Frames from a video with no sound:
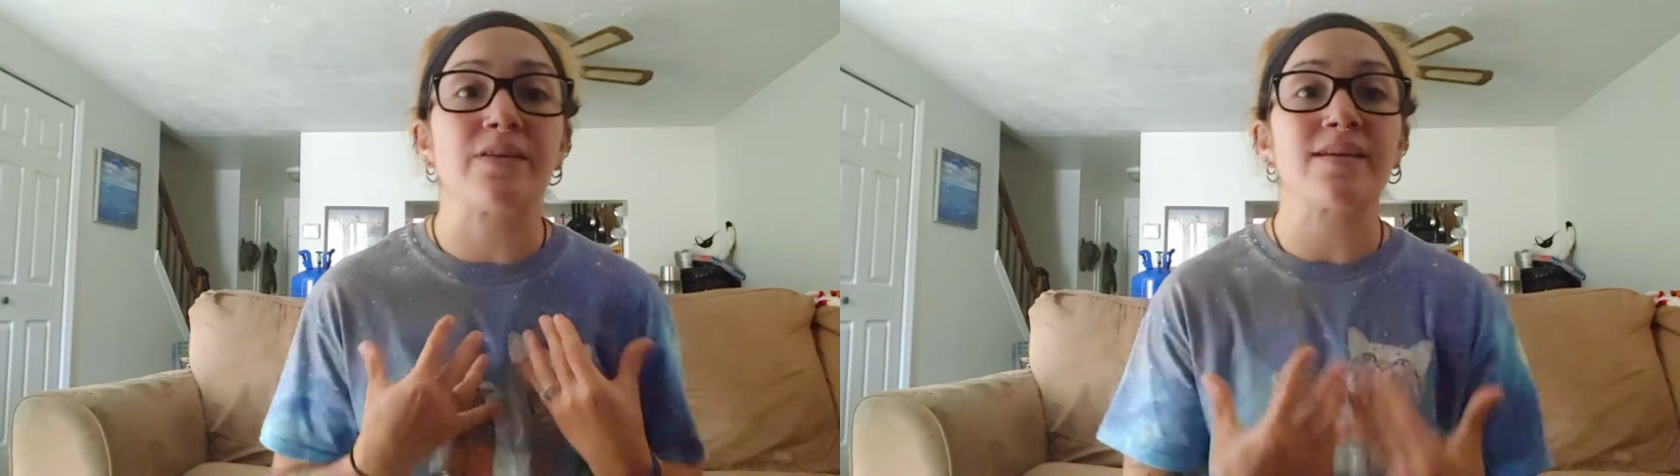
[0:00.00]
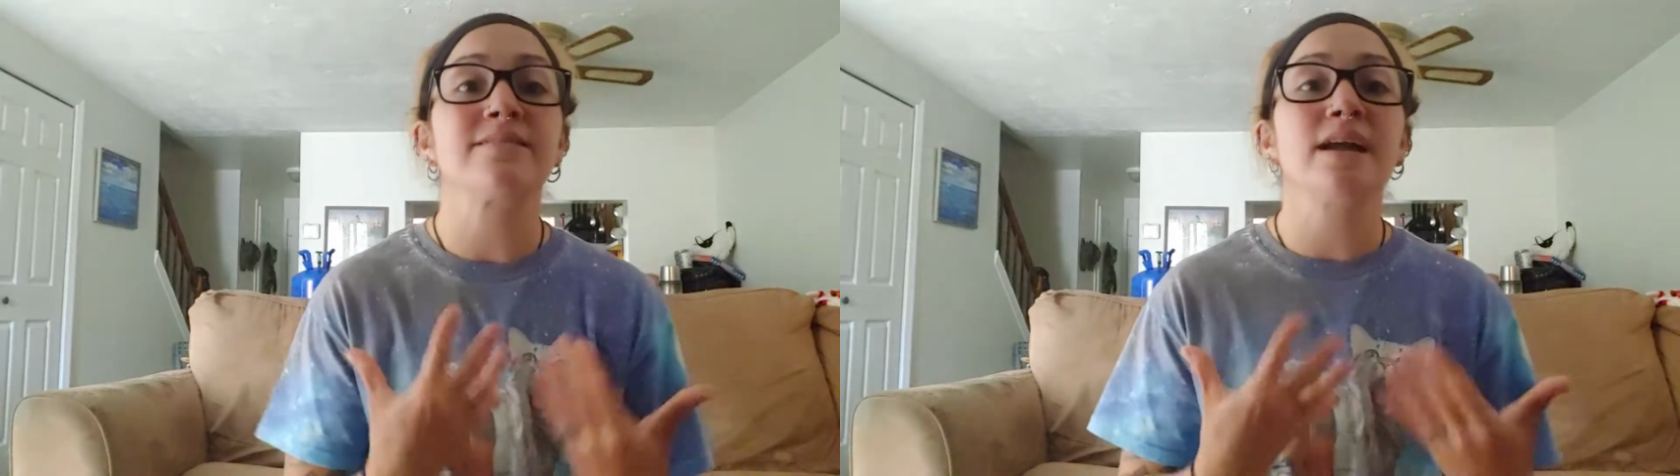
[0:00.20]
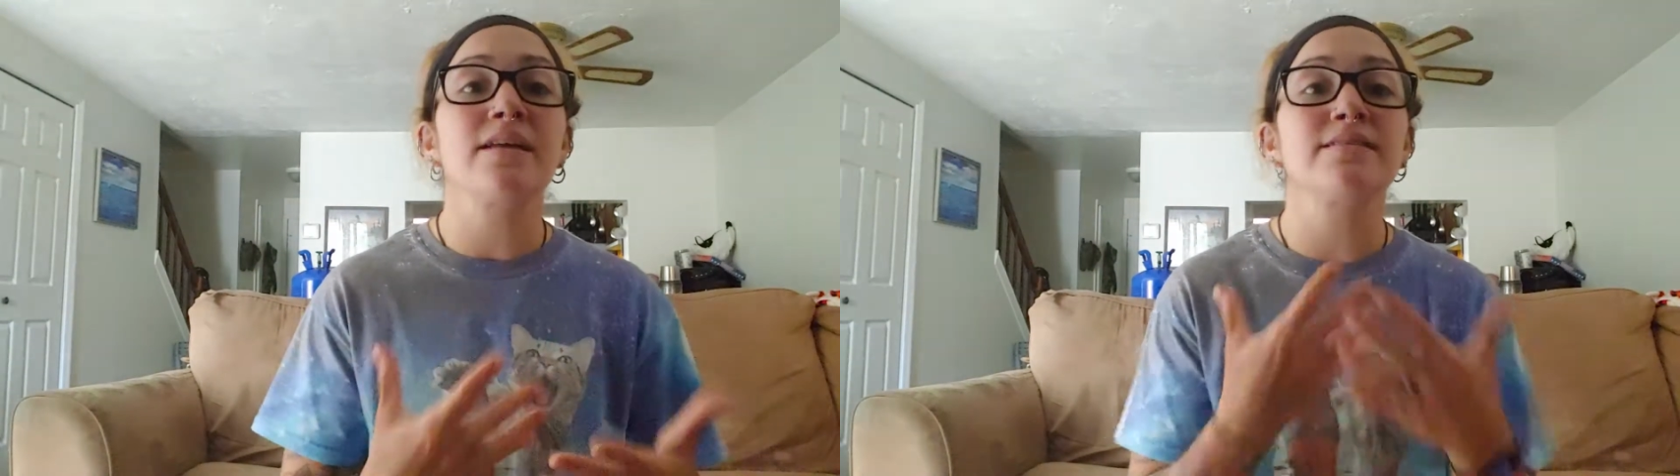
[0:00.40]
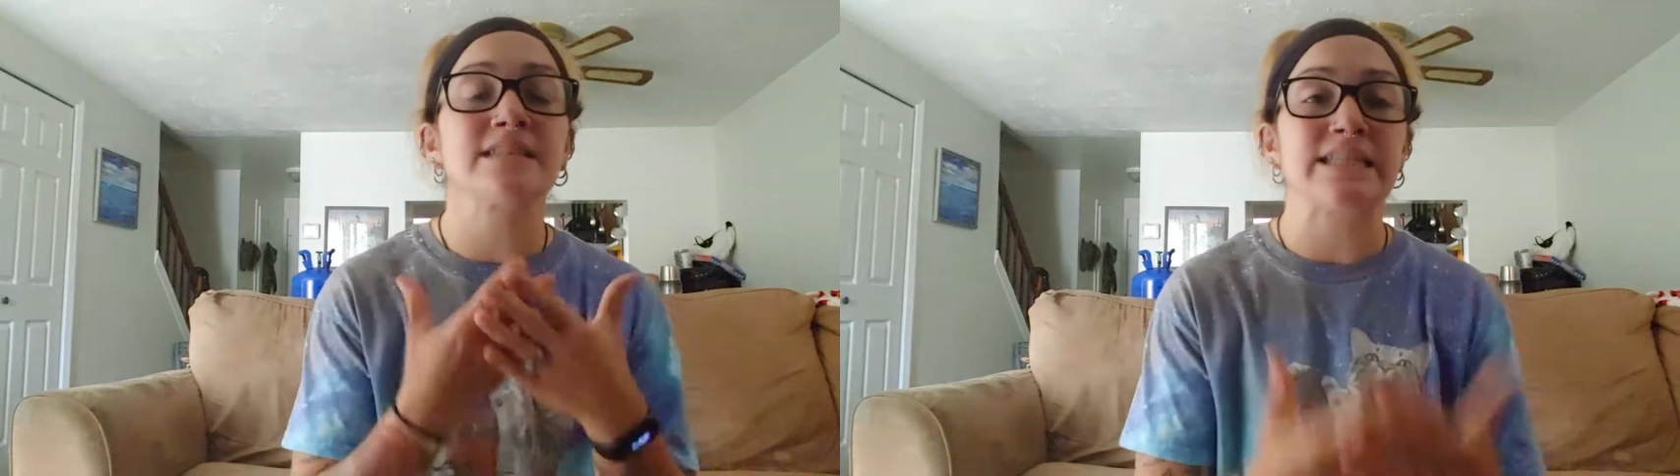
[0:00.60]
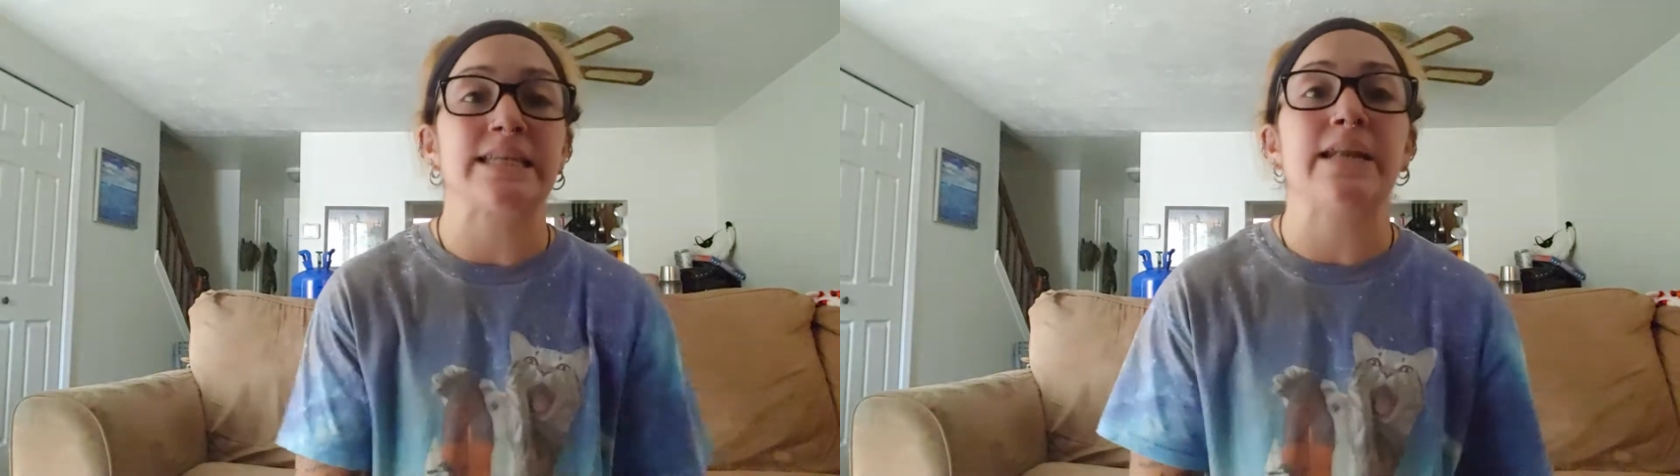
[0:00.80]
That's not
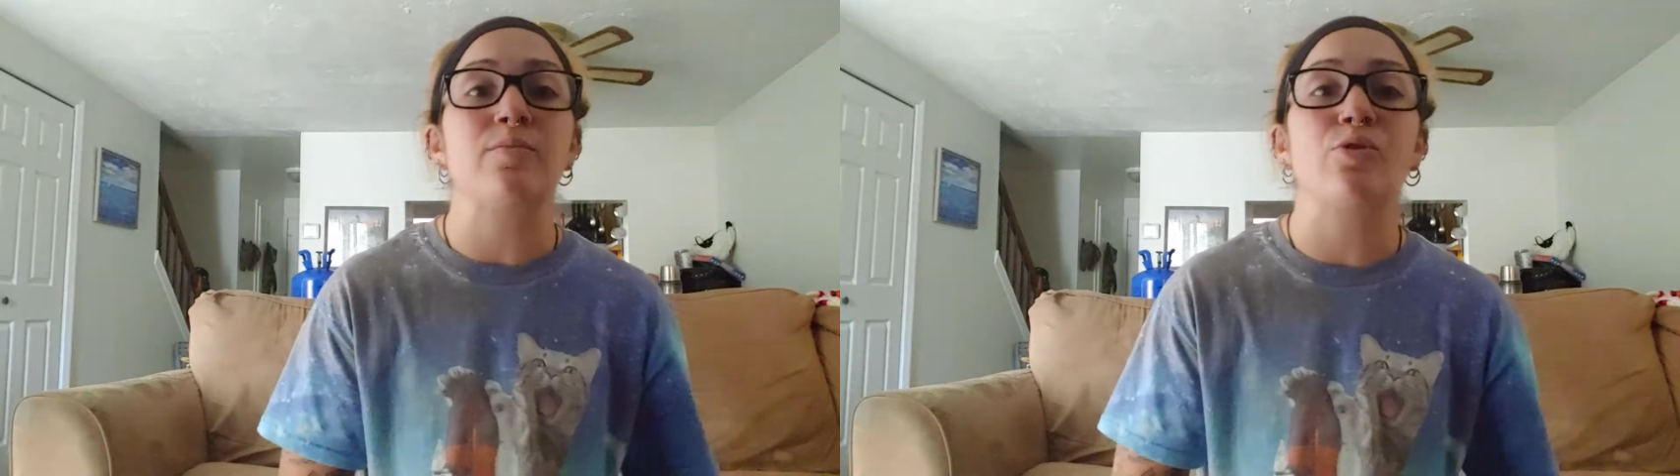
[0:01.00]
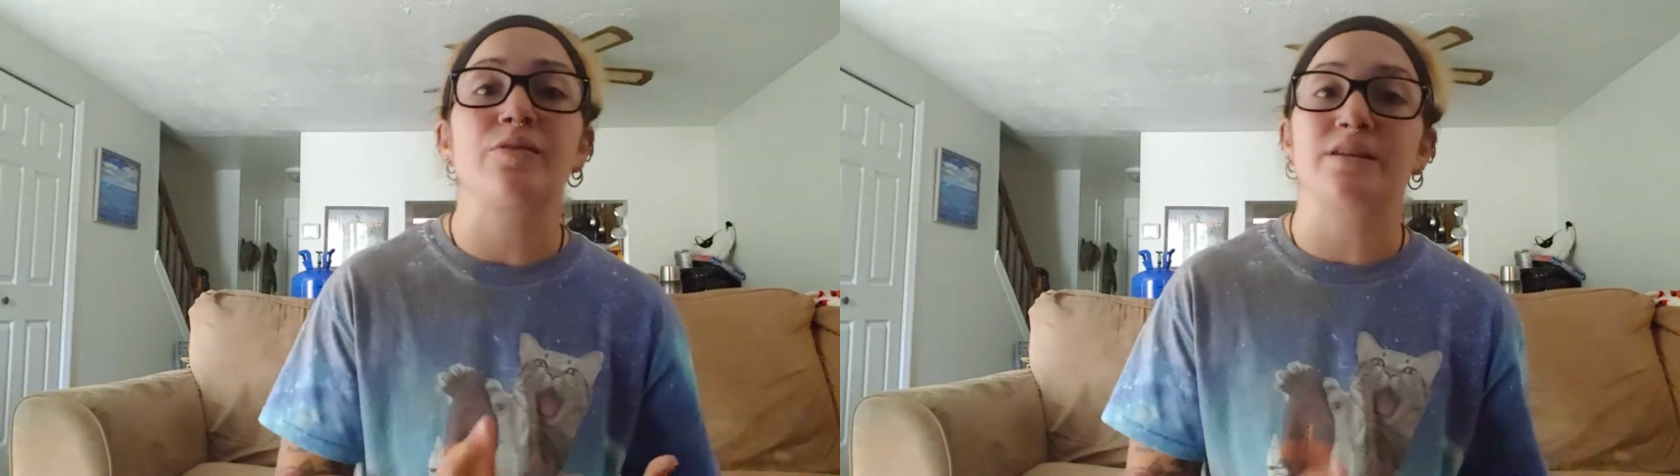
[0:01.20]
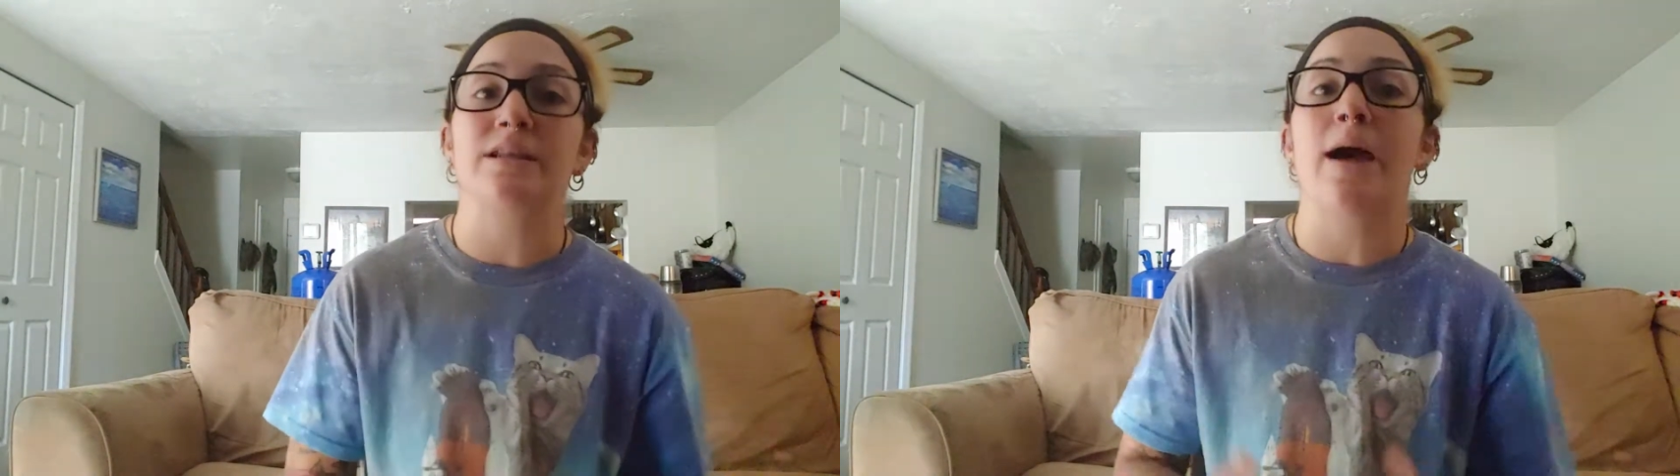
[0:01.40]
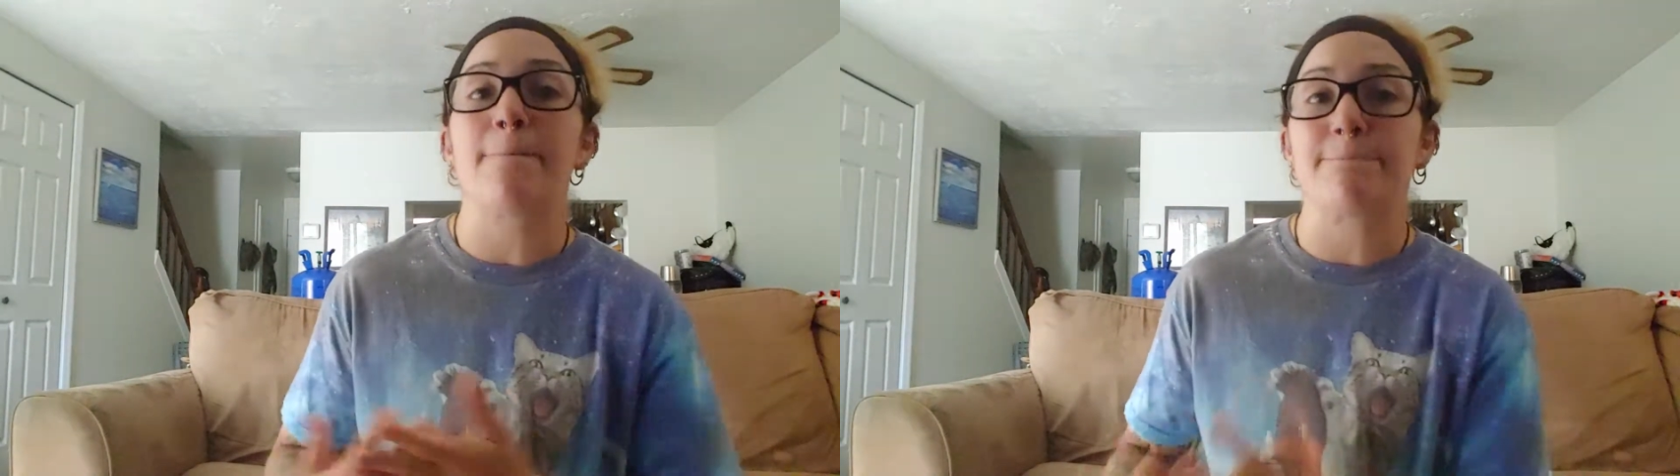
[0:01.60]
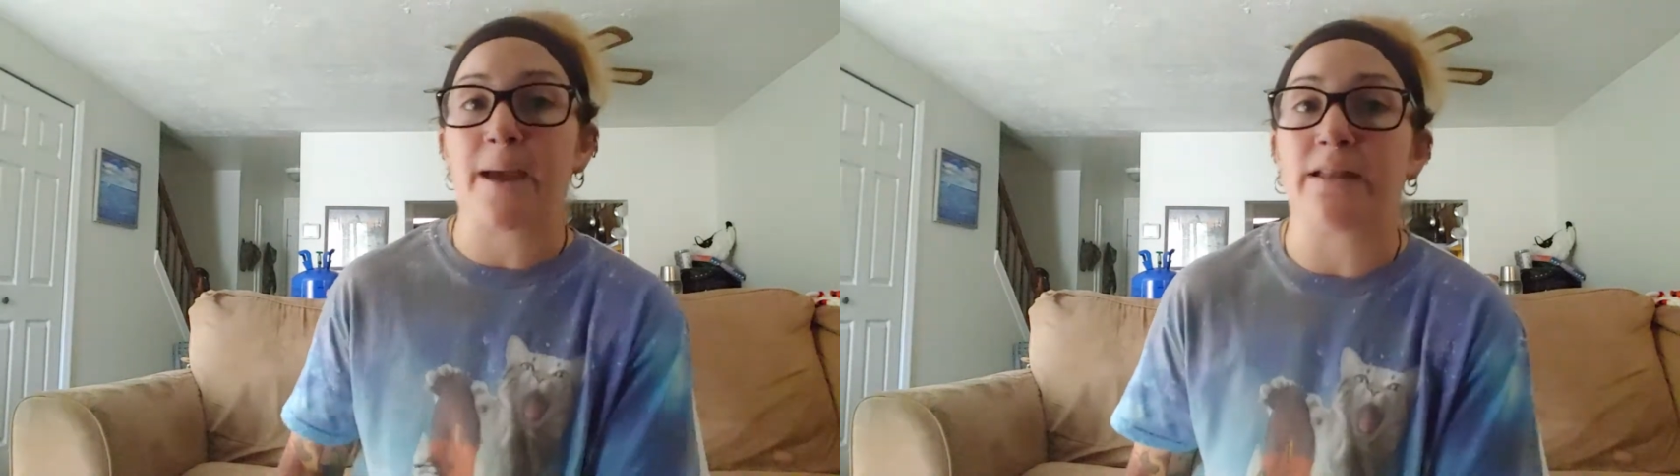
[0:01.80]
sustainable, and that's
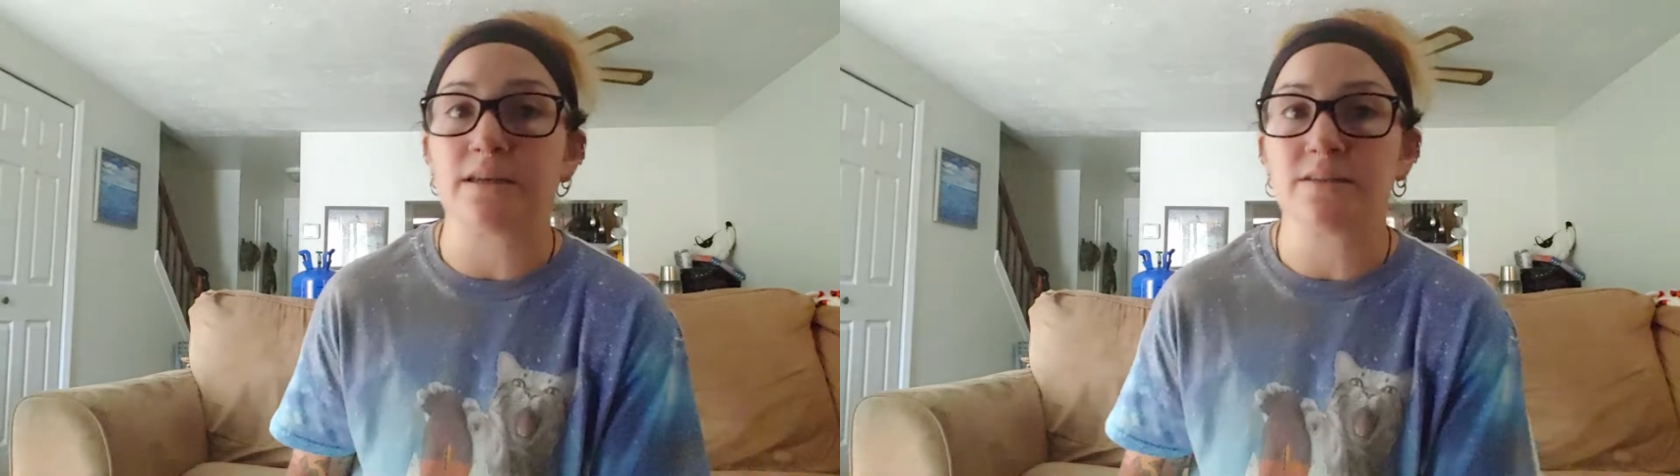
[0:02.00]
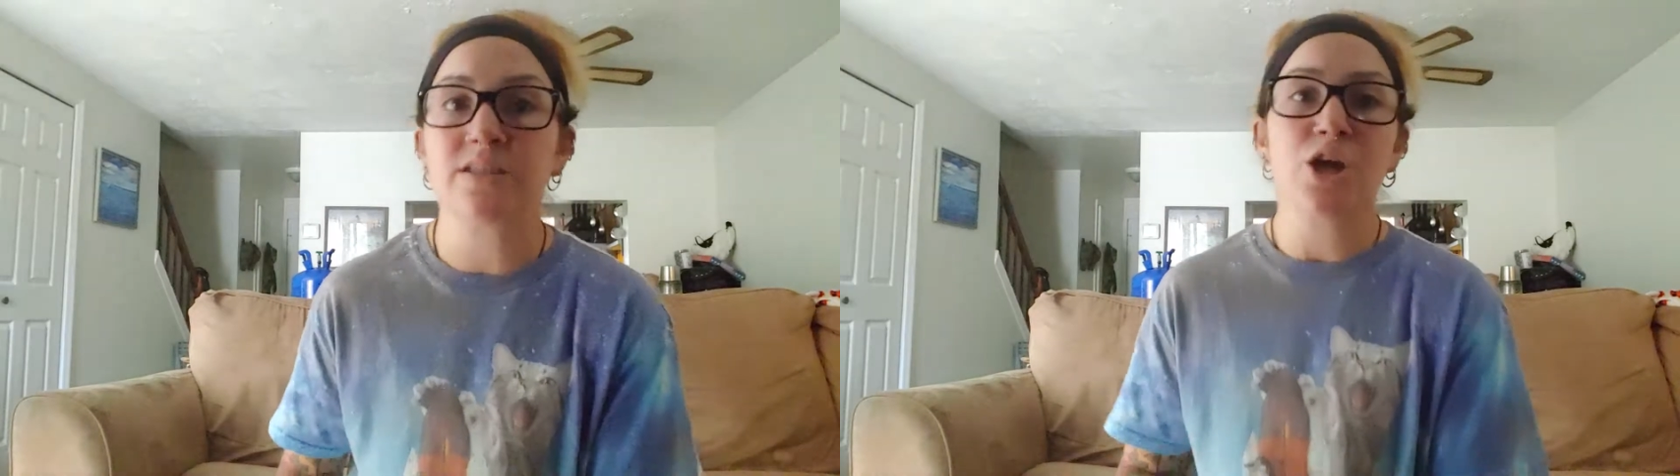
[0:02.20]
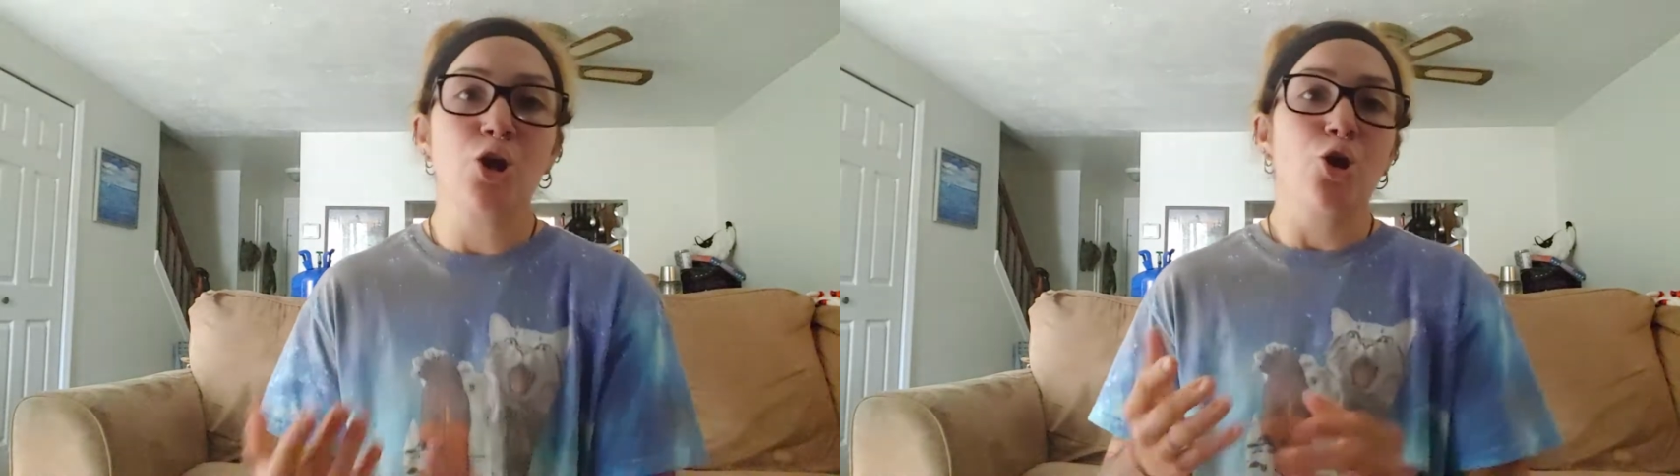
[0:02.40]
not balanced.